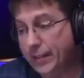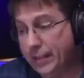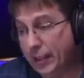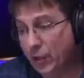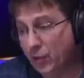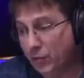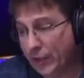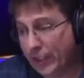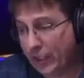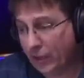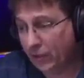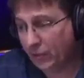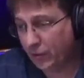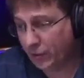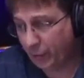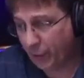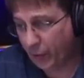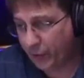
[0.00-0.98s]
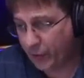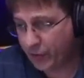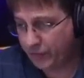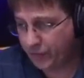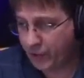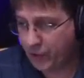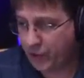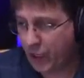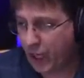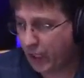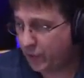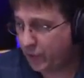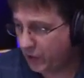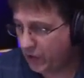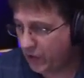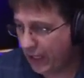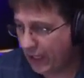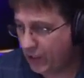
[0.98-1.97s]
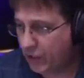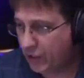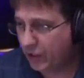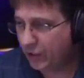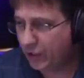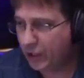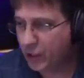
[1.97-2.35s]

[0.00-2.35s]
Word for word: Dear Reader, the purpose of this documentation